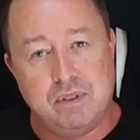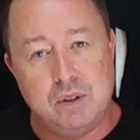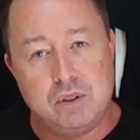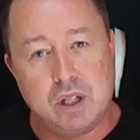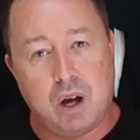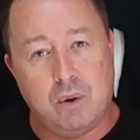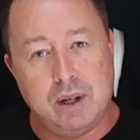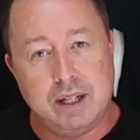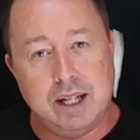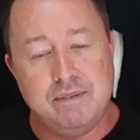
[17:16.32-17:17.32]
for you to go
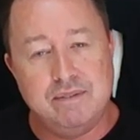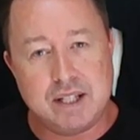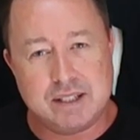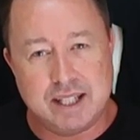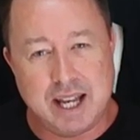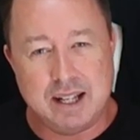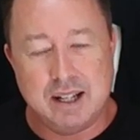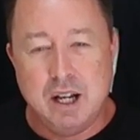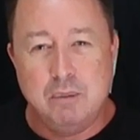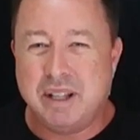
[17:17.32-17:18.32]
and
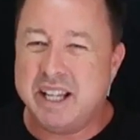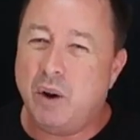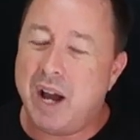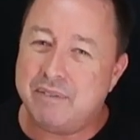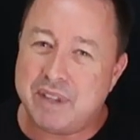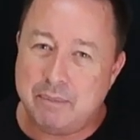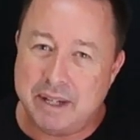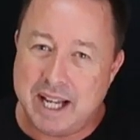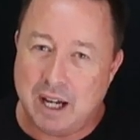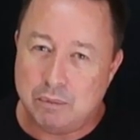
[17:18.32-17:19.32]
investigate, but they don't have that
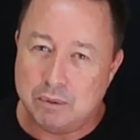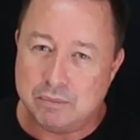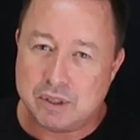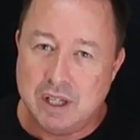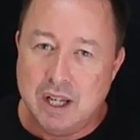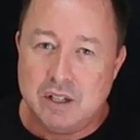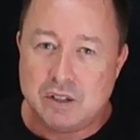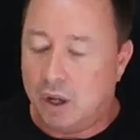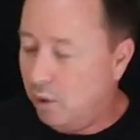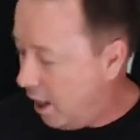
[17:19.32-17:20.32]
many albums.
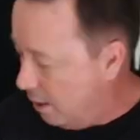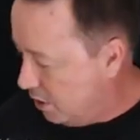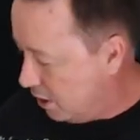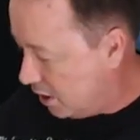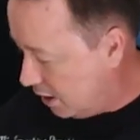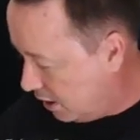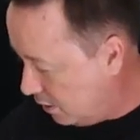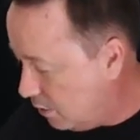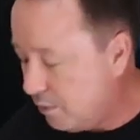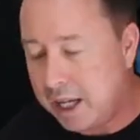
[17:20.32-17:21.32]
So I'm just going to